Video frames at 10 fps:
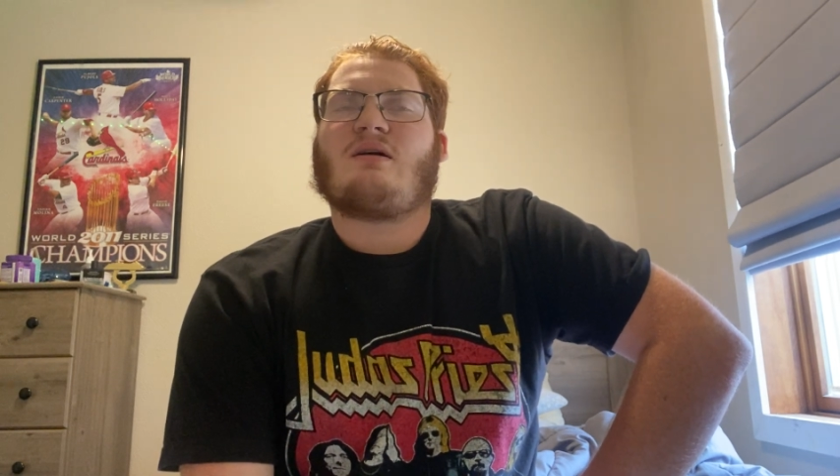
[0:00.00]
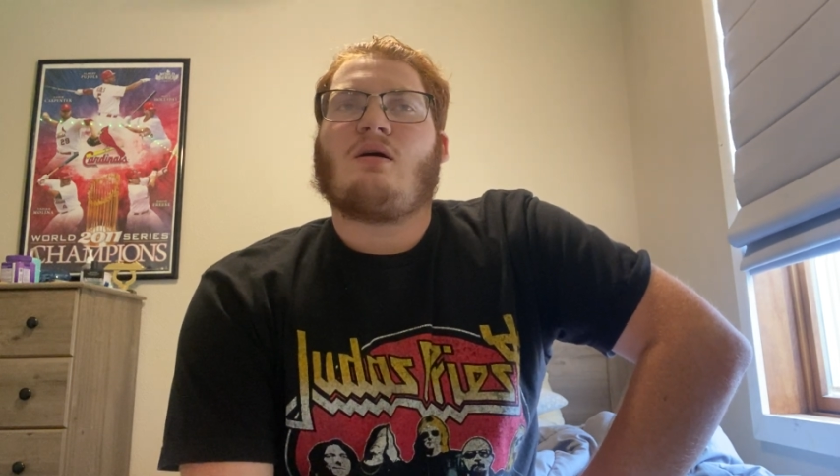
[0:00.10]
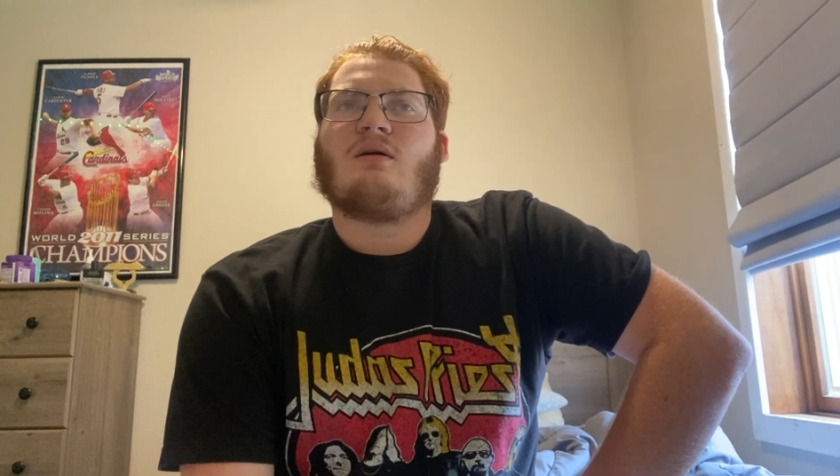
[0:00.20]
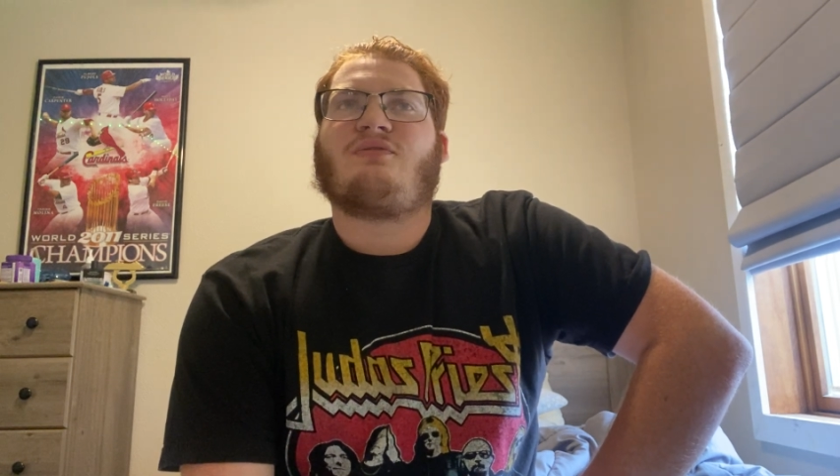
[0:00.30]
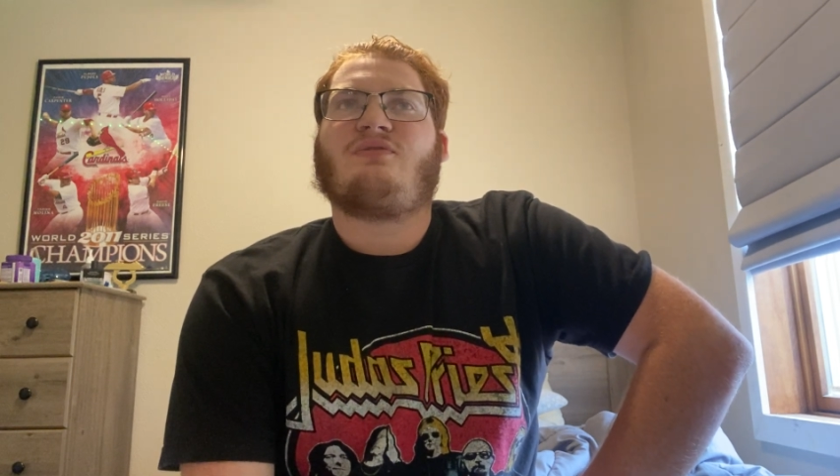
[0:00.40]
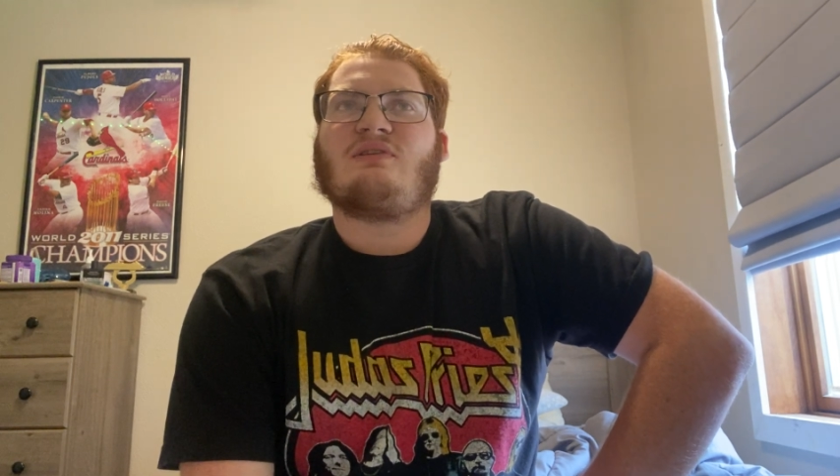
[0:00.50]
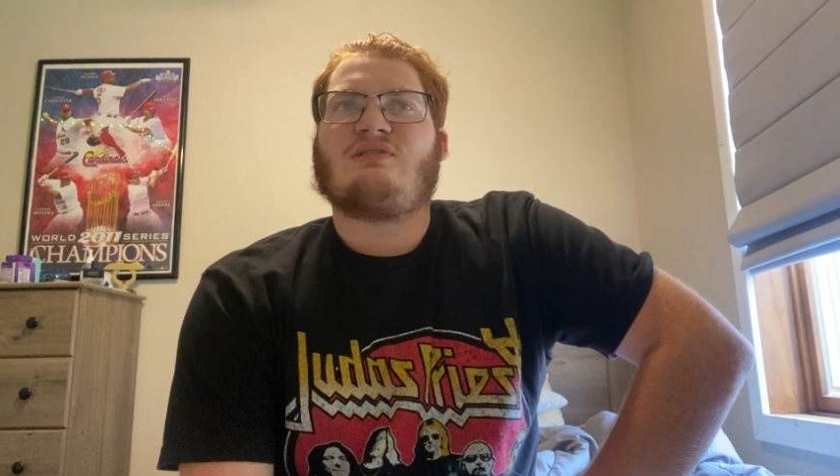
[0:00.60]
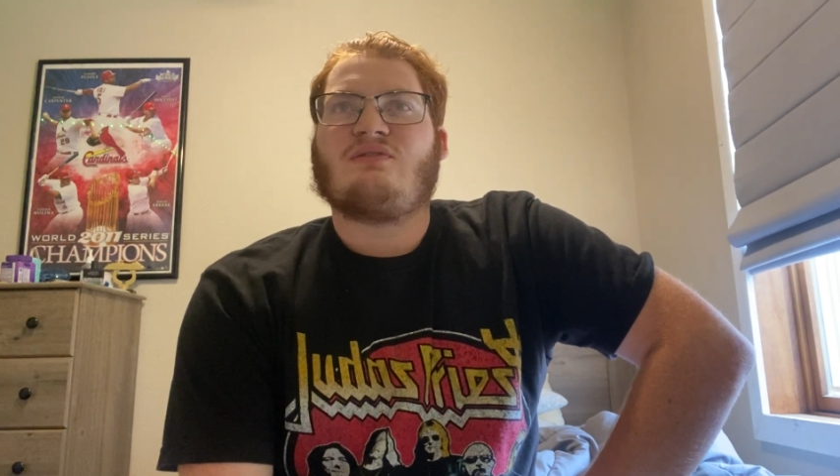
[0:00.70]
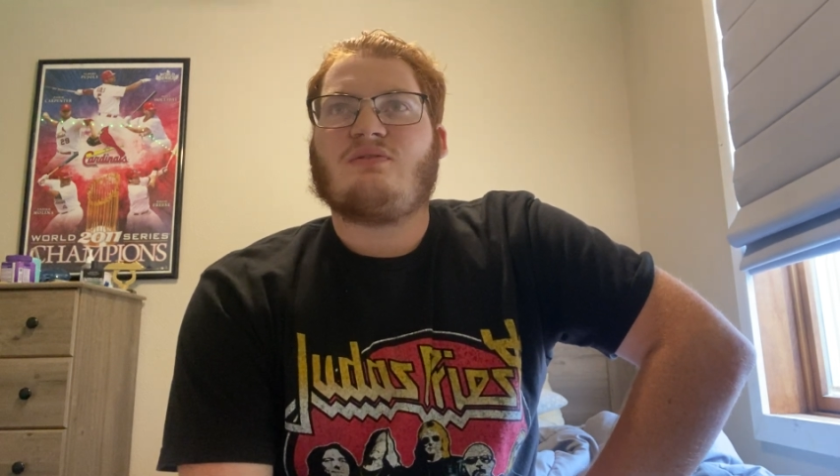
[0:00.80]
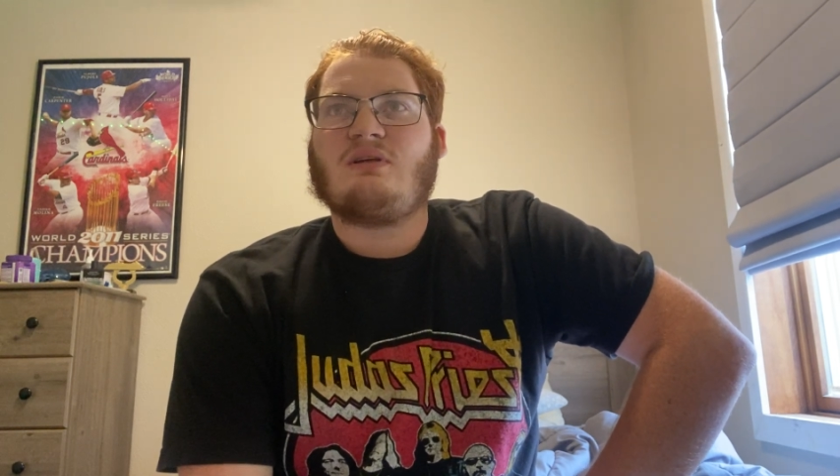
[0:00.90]

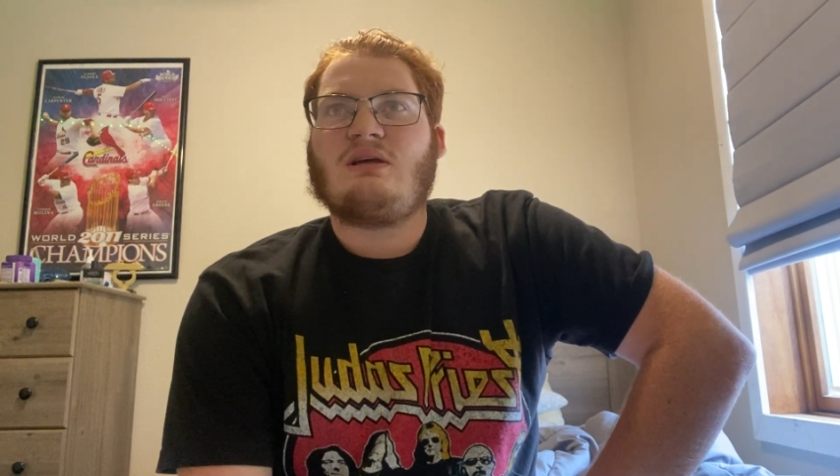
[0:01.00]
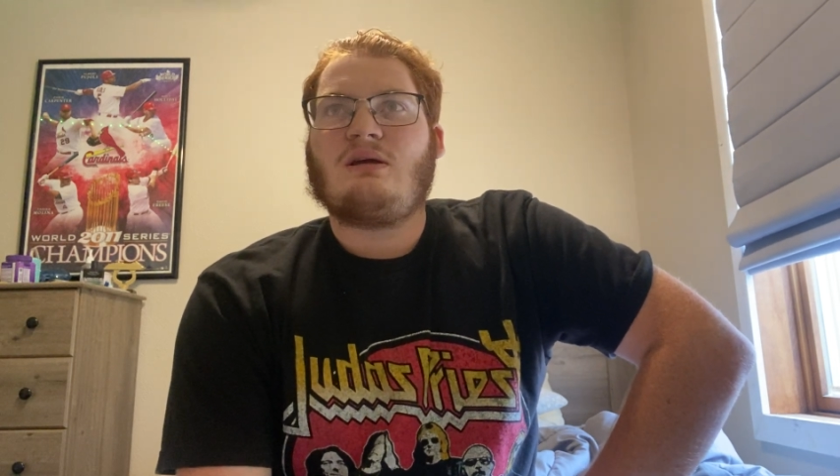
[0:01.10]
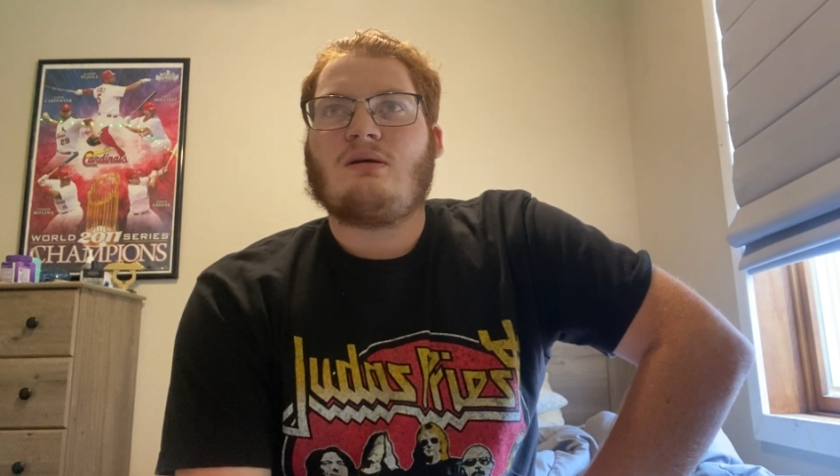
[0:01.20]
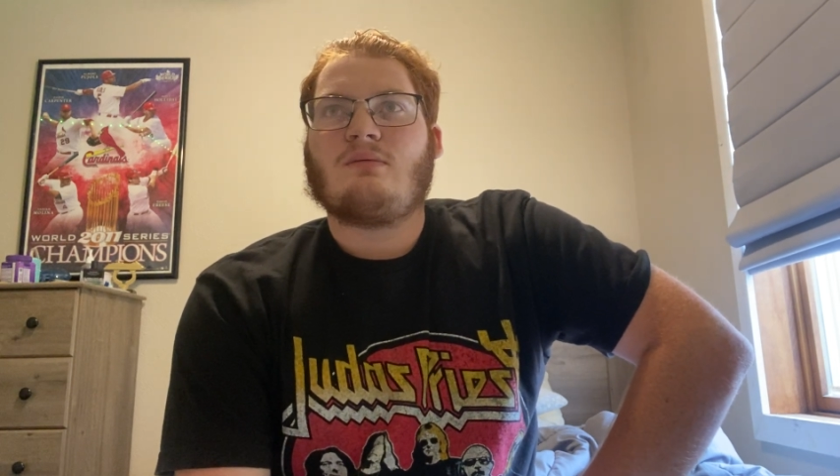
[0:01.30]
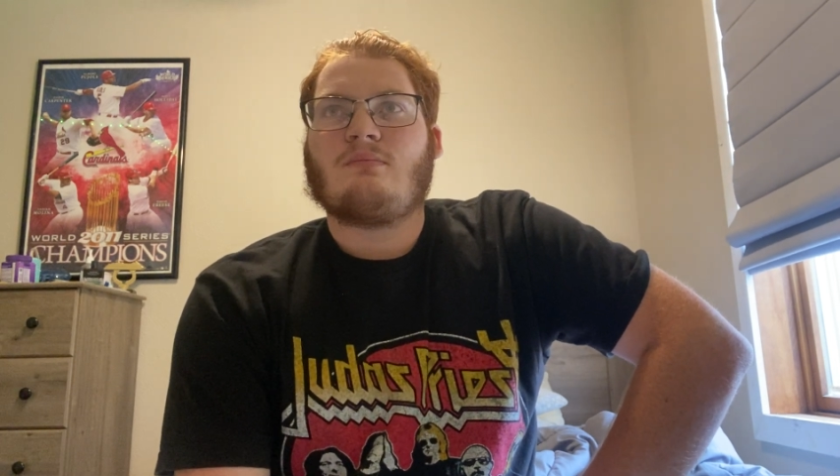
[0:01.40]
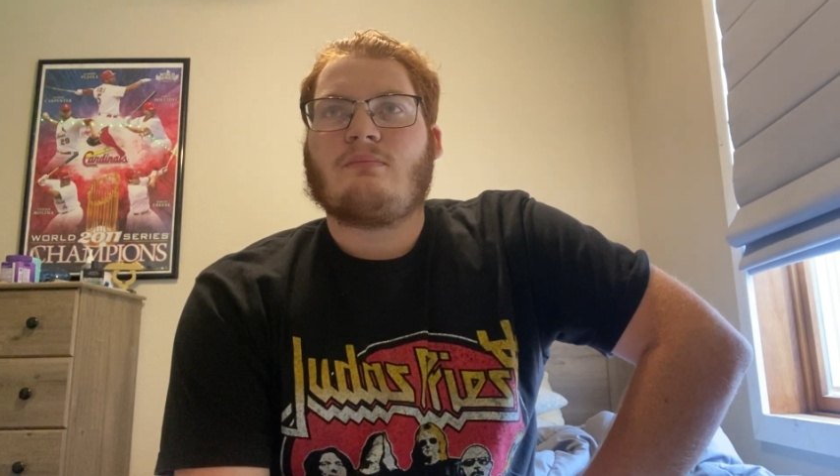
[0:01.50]
offensively,